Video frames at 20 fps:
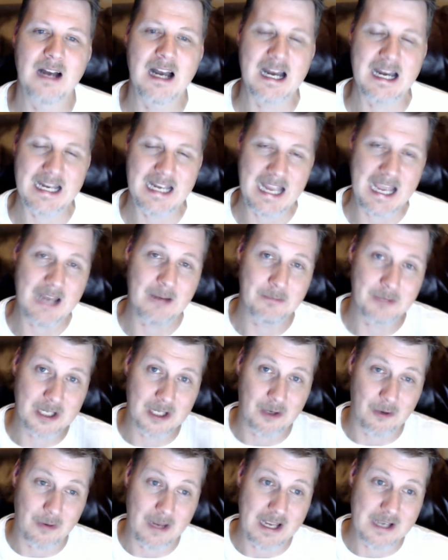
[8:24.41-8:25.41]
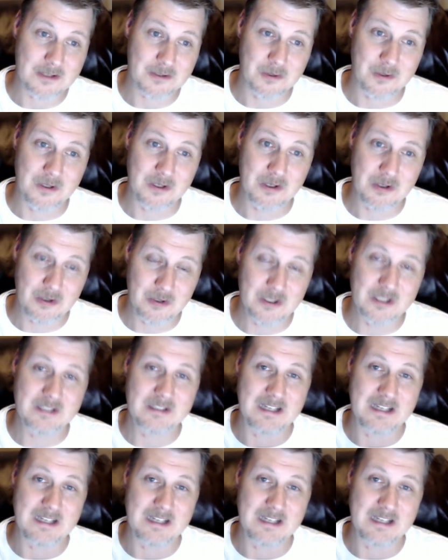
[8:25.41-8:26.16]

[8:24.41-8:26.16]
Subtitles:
I had a particular way I was going to do it,